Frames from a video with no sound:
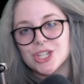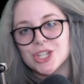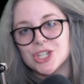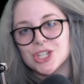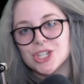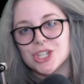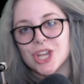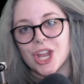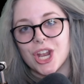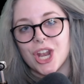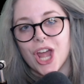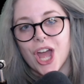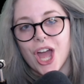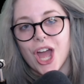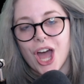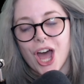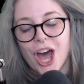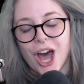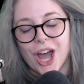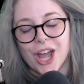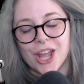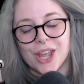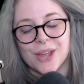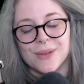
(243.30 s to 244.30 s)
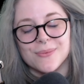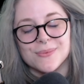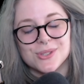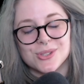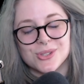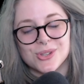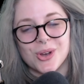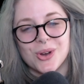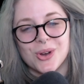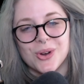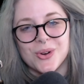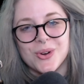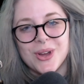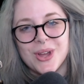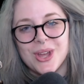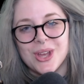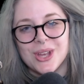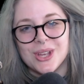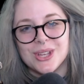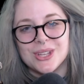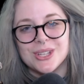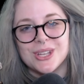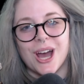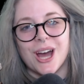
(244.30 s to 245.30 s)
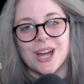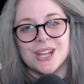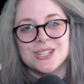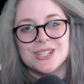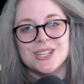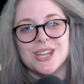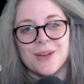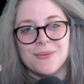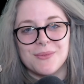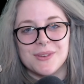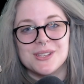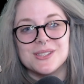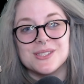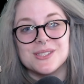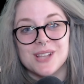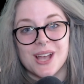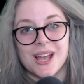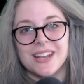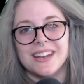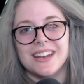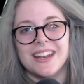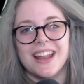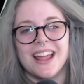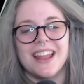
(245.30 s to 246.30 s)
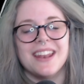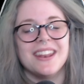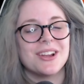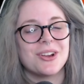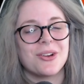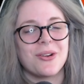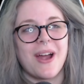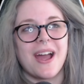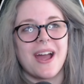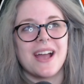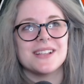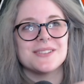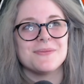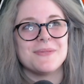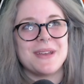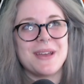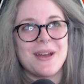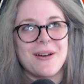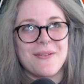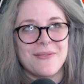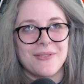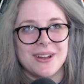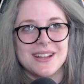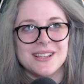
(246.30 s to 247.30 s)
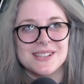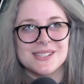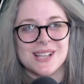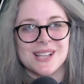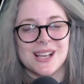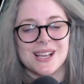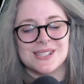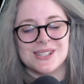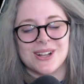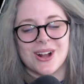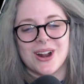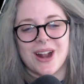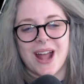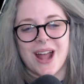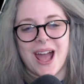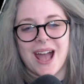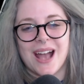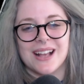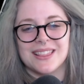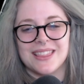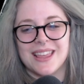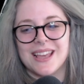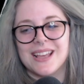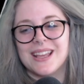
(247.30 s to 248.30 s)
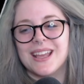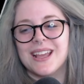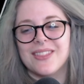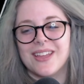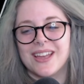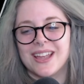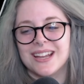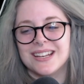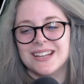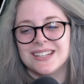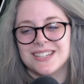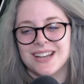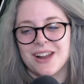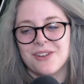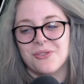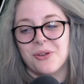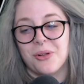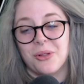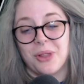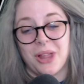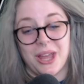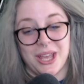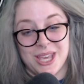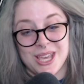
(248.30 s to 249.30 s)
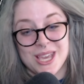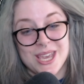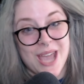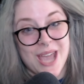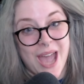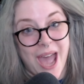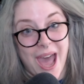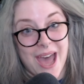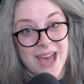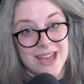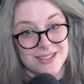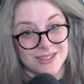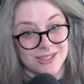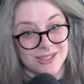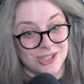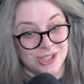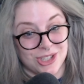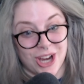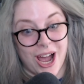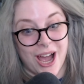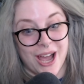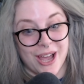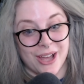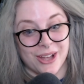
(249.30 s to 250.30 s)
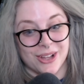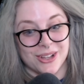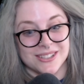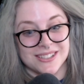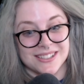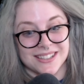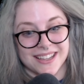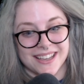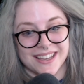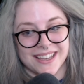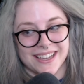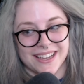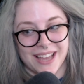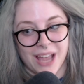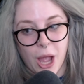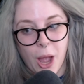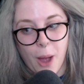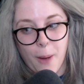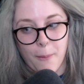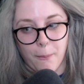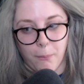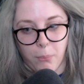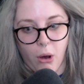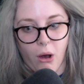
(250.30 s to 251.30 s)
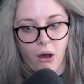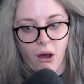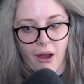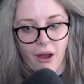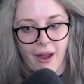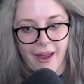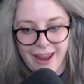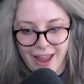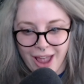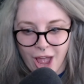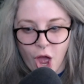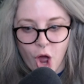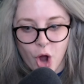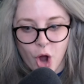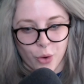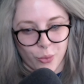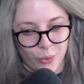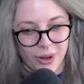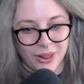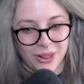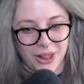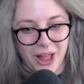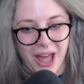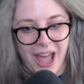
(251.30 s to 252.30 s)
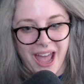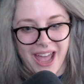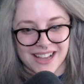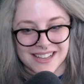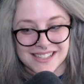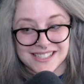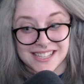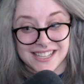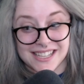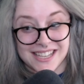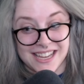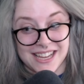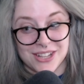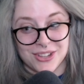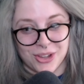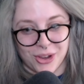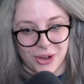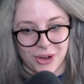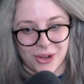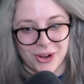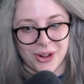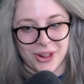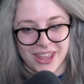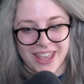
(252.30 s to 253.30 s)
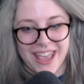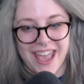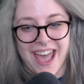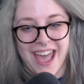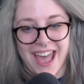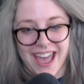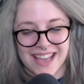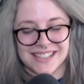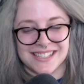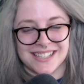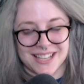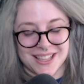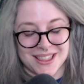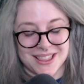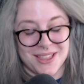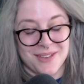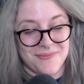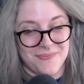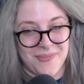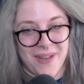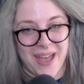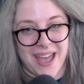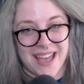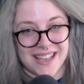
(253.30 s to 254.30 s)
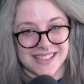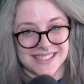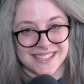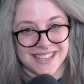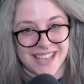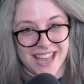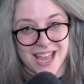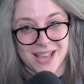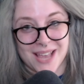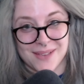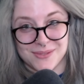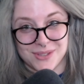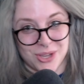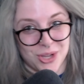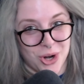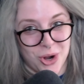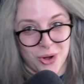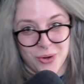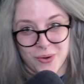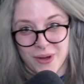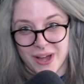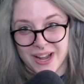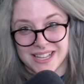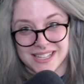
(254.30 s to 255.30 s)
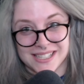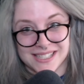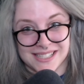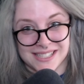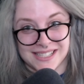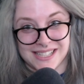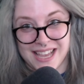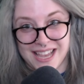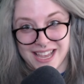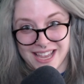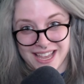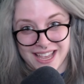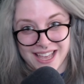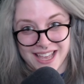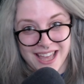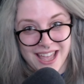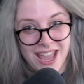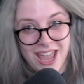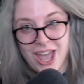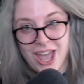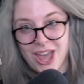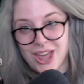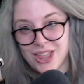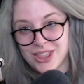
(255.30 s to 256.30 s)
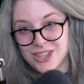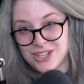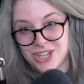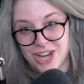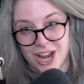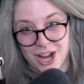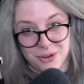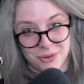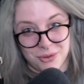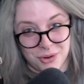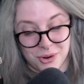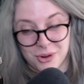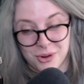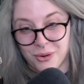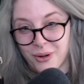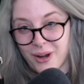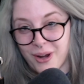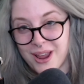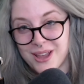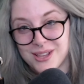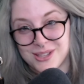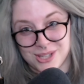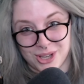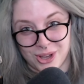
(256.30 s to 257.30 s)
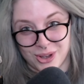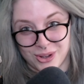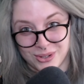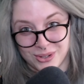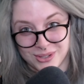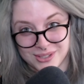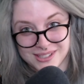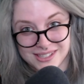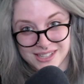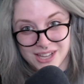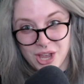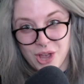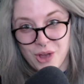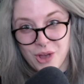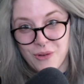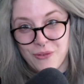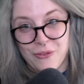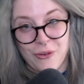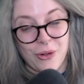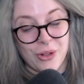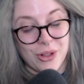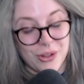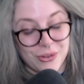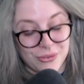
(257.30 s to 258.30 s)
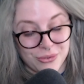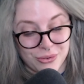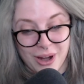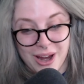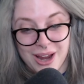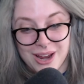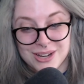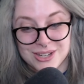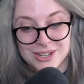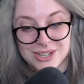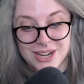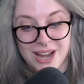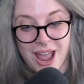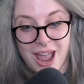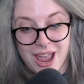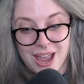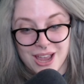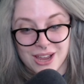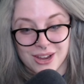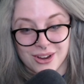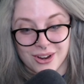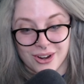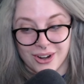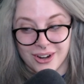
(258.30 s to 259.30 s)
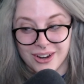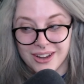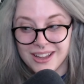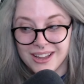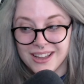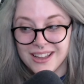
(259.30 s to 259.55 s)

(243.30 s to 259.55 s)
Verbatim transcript: shit. I am so goddamn excited. And it cracks me up when he's like, start thinking like a general, like he has, child, like, boy, relax. He totally has in the past games. You don't want to see General Kratos full of rage and anger.